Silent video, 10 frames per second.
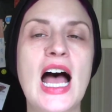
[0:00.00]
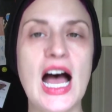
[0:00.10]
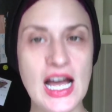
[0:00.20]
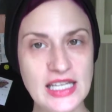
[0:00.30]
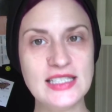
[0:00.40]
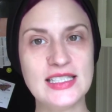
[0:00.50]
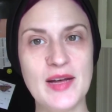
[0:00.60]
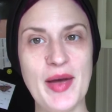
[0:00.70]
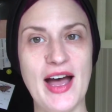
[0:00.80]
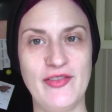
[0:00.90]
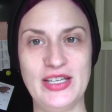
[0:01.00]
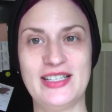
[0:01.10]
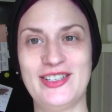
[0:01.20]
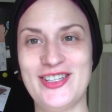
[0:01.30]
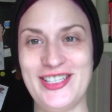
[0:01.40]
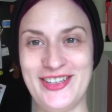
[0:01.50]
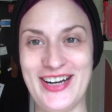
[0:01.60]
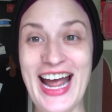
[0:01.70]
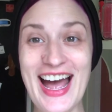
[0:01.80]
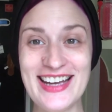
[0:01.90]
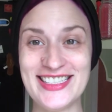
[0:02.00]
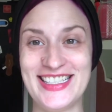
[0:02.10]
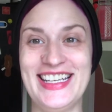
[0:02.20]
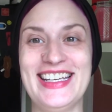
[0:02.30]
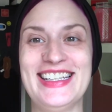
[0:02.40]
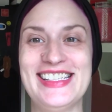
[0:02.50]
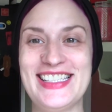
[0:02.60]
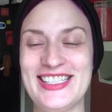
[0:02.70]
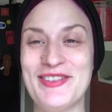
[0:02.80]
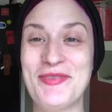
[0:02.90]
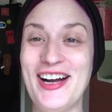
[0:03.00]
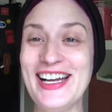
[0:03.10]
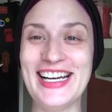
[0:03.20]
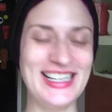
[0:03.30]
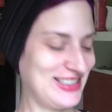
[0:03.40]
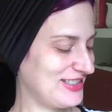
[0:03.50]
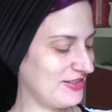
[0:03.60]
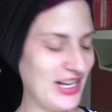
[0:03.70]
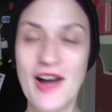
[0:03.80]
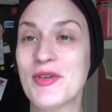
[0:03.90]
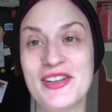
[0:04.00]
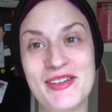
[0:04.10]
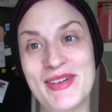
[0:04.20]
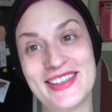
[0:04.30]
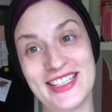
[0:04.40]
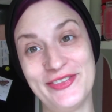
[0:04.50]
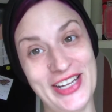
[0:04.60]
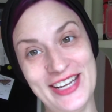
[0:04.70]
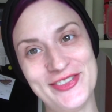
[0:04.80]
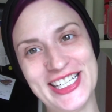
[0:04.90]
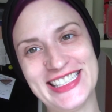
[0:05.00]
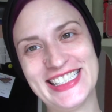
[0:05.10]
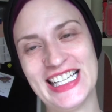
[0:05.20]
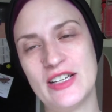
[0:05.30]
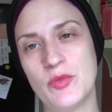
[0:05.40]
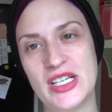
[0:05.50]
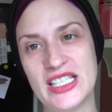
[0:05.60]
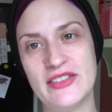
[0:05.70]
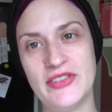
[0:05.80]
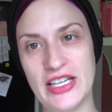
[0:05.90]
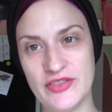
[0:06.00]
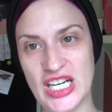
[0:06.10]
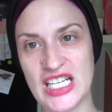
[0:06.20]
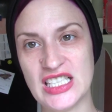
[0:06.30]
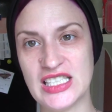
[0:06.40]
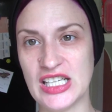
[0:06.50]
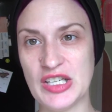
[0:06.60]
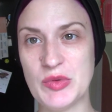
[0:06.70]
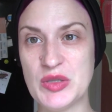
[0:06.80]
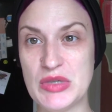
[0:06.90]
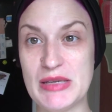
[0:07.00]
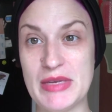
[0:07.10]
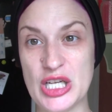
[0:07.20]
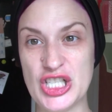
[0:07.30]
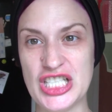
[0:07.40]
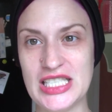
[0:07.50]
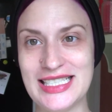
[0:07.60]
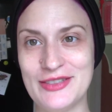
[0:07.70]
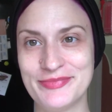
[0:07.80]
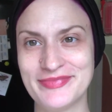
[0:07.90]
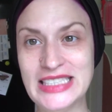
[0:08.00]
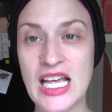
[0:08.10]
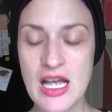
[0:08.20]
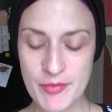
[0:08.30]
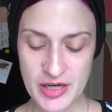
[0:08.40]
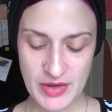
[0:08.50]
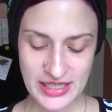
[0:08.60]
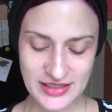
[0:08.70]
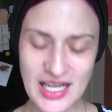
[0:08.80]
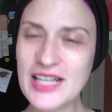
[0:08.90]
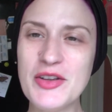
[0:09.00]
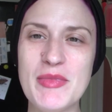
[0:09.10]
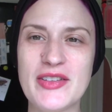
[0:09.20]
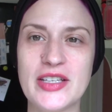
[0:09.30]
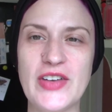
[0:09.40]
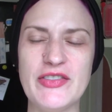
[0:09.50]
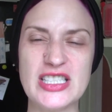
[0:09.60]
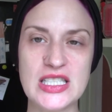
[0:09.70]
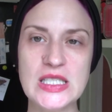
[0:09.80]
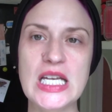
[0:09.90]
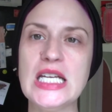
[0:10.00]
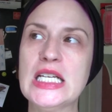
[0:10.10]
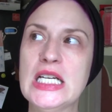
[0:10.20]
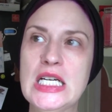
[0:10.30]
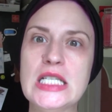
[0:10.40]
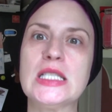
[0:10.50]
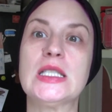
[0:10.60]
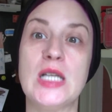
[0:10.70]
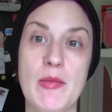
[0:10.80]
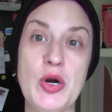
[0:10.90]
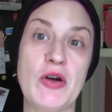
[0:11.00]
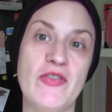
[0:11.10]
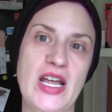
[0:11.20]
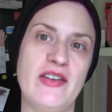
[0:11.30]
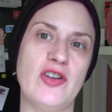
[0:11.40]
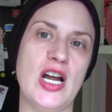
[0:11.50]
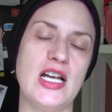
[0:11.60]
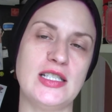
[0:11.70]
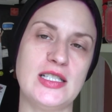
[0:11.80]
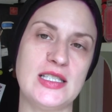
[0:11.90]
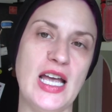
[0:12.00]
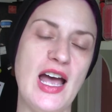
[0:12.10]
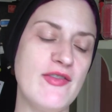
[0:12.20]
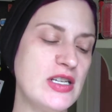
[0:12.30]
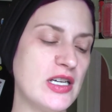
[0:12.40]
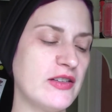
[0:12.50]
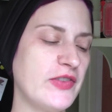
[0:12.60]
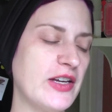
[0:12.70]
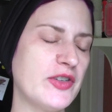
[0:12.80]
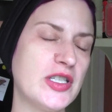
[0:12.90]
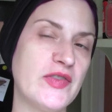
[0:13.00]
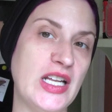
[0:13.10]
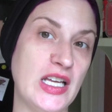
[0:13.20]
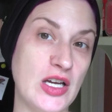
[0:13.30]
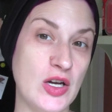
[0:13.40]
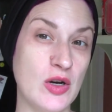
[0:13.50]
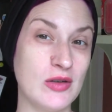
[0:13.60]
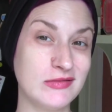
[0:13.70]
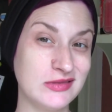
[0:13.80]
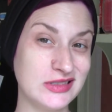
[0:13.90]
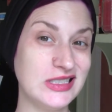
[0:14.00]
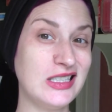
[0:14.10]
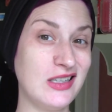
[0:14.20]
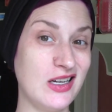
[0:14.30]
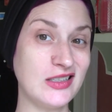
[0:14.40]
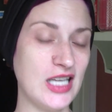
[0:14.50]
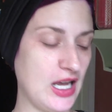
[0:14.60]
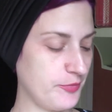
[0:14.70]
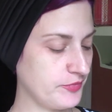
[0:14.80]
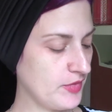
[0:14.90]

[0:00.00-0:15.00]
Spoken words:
I ended up having an allergic reaction to a product. So now we're doing monthly favorites and one unfavorite. I'll tell you which one I'm allergic to. But anyway, it's not even monthly favorites, it's like summer favorites, because I haven't done a favorites video in a long time.